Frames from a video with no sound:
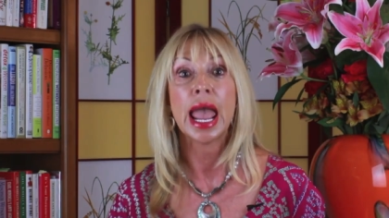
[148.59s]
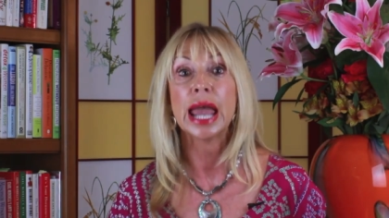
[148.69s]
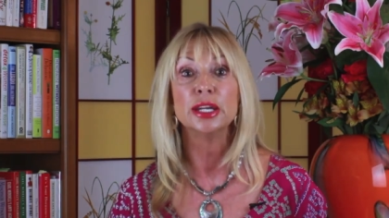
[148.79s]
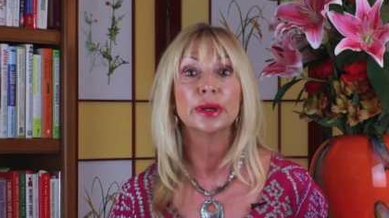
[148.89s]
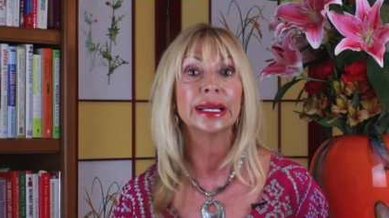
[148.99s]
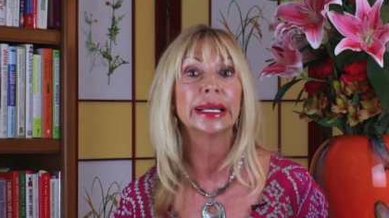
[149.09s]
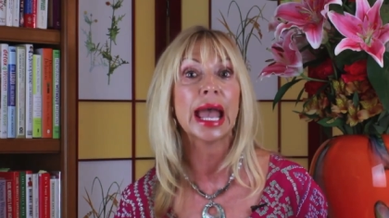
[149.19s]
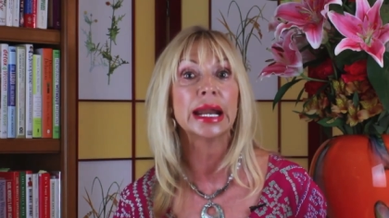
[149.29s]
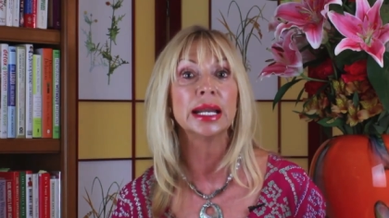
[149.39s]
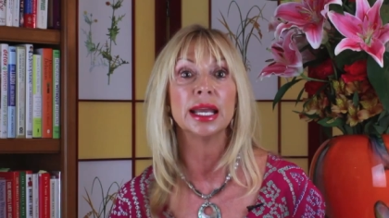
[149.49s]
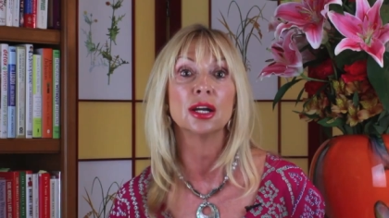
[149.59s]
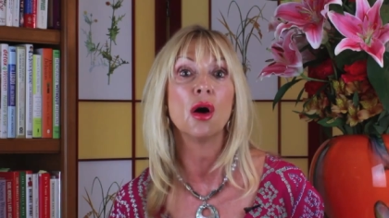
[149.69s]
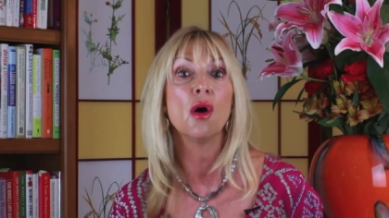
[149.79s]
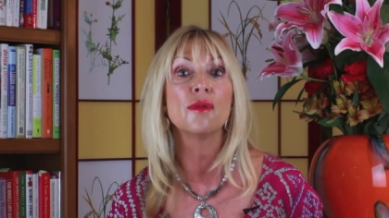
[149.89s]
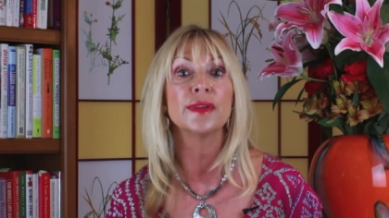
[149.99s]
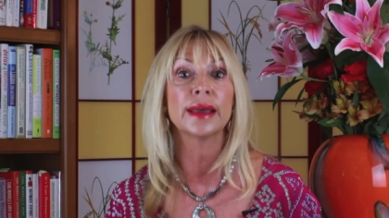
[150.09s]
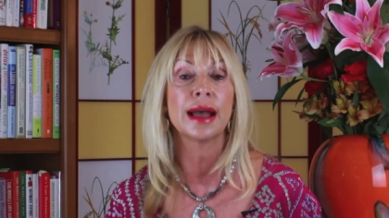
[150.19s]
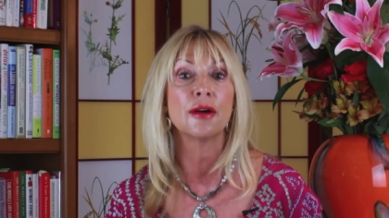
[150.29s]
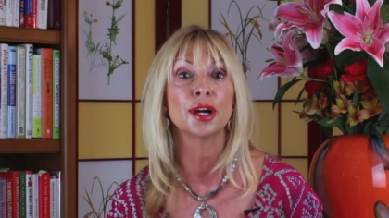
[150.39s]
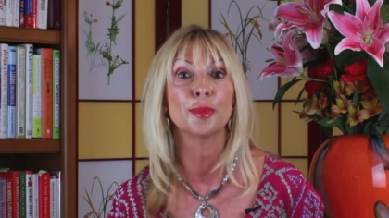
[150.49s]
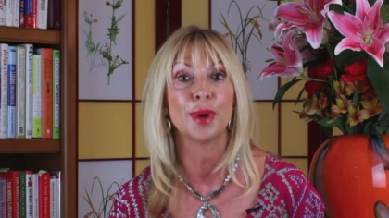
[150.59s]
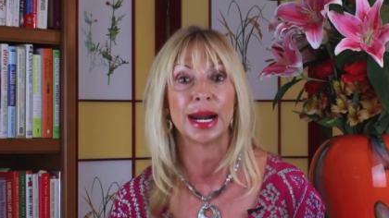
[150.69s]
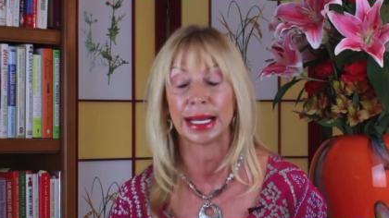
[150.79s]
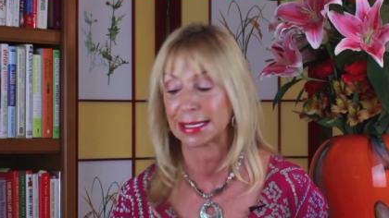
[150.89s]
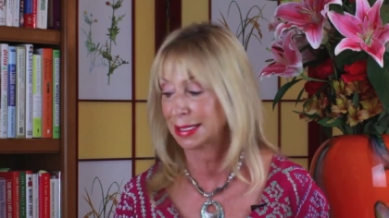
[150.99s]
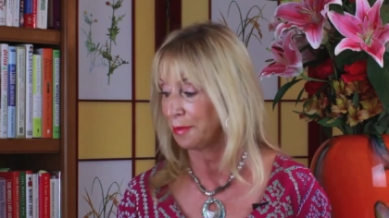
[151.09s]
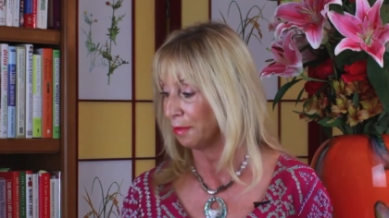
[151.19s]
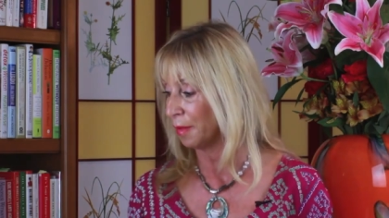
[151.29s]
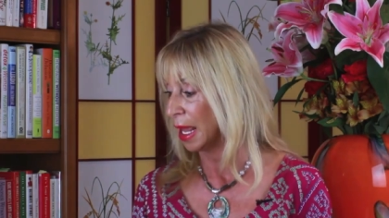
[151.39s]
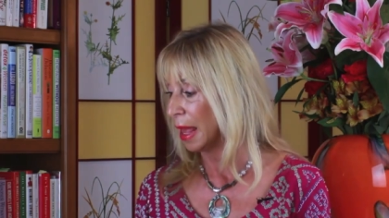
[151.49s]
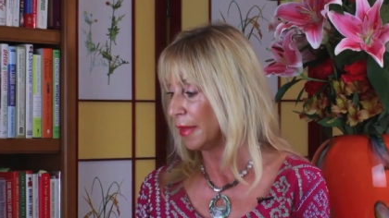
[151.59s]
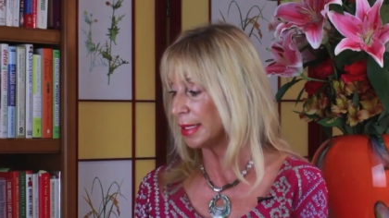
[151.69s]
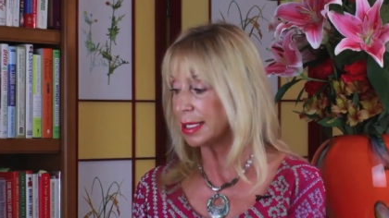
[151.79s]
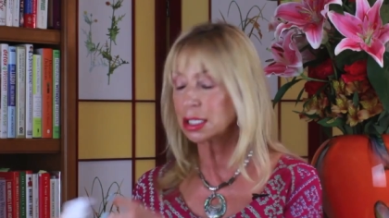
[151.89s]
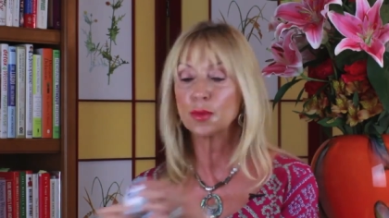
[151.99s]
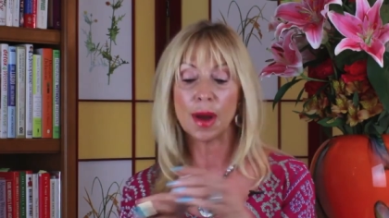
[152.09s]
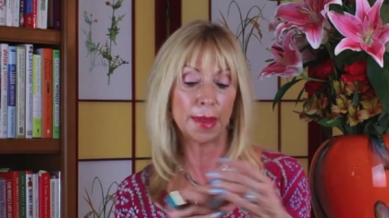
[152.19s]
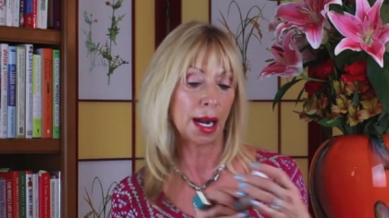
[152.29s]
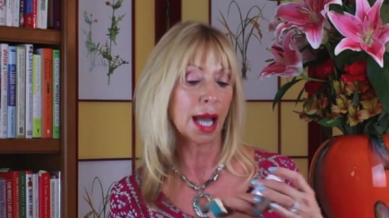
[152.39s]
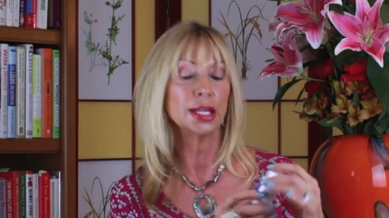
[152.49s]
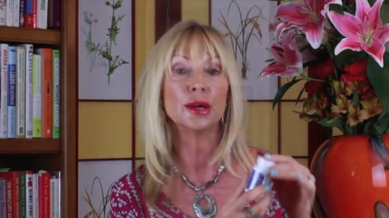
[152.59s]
And you can get it in over the counter products. This is the one that I